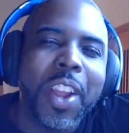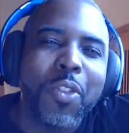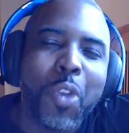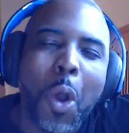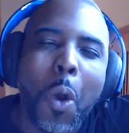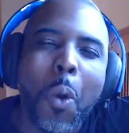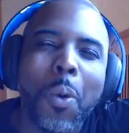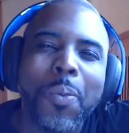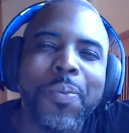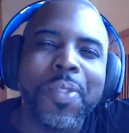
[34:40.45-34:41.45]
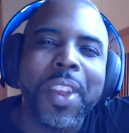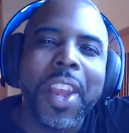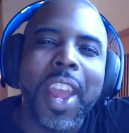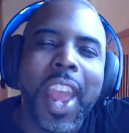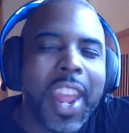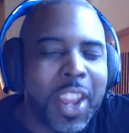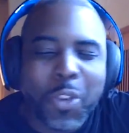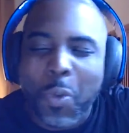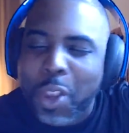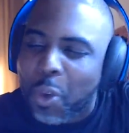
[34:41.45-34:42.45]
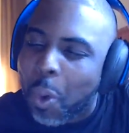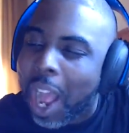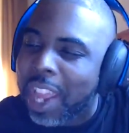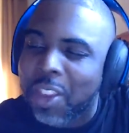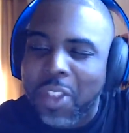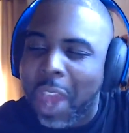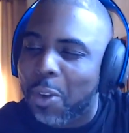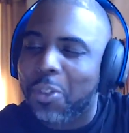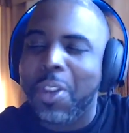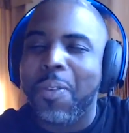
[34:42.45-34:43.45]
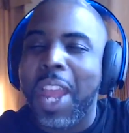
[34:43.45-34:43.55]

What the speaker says: So there's a reason why he's not on TV.